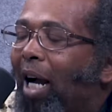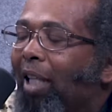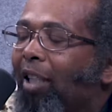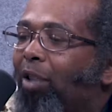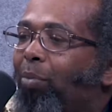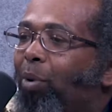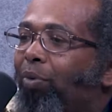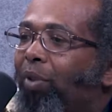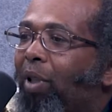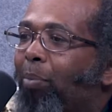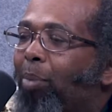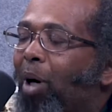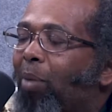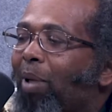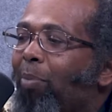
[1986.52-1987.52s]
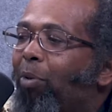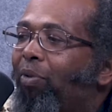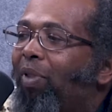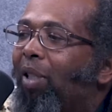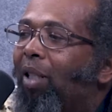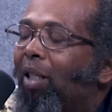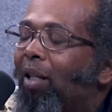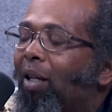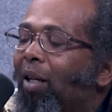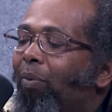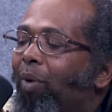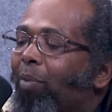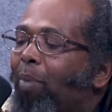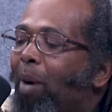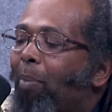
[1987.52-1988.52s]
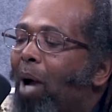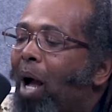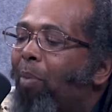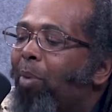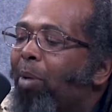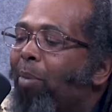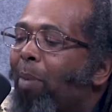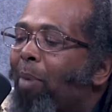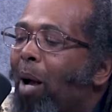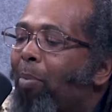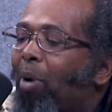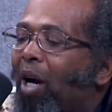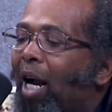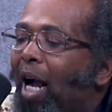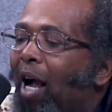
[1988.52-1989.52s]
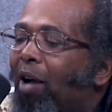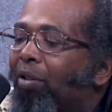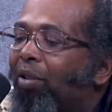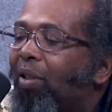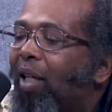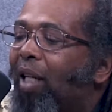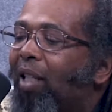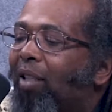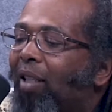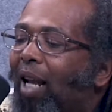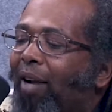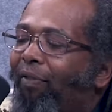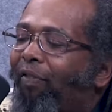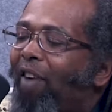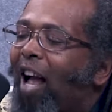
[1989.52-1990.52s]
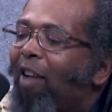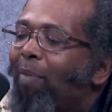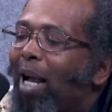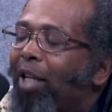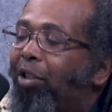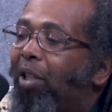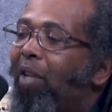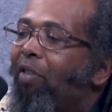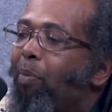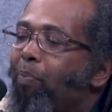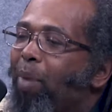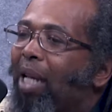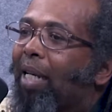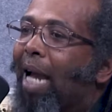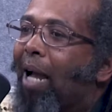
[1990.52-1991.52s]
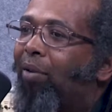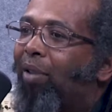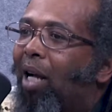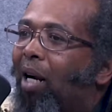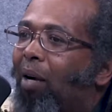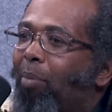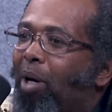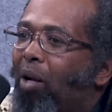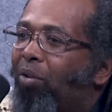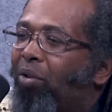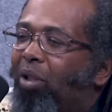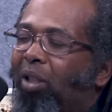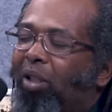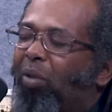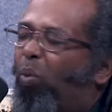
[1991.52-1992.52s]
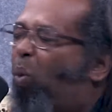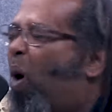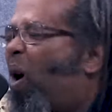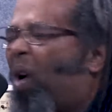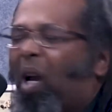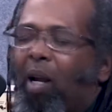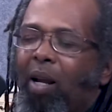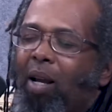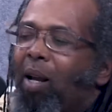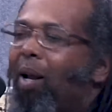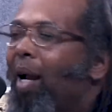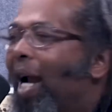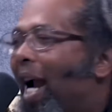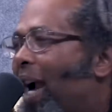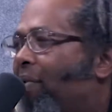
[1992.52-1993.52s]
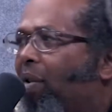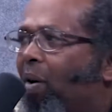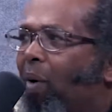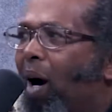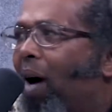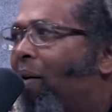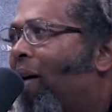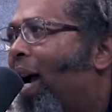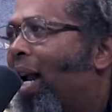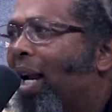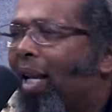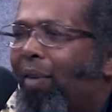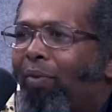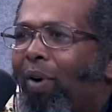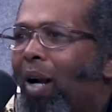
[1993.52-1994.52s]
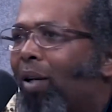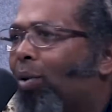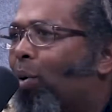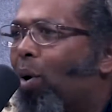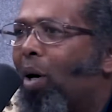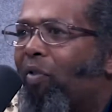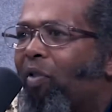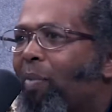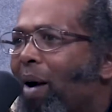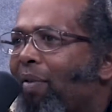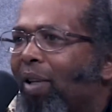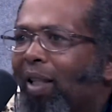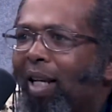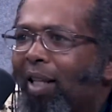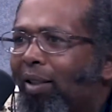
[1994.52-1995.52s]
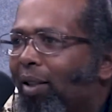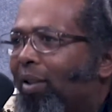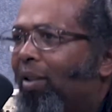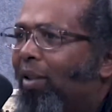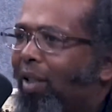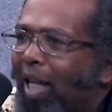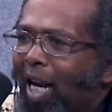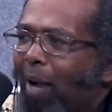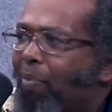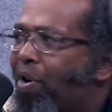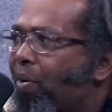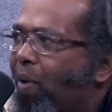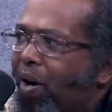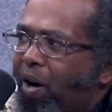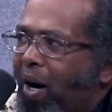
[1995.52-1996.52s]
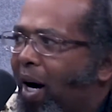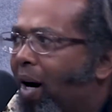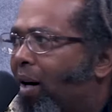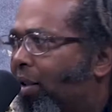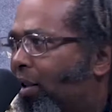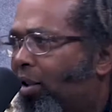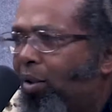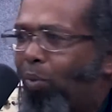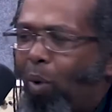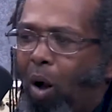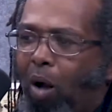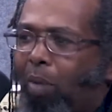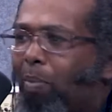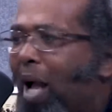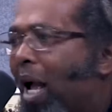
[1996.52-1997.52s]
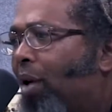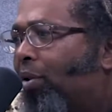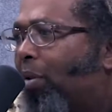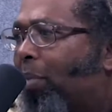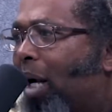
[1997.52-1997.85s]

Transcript: I just moved to the burbs. I moved in with my mom. Me and my mom bought a house, and it's like 5. I used to live in Midtown Sacramento, so you just walk everywhere, right? I live around the corner from everything, so you just get up and you run your errands and you walk miles and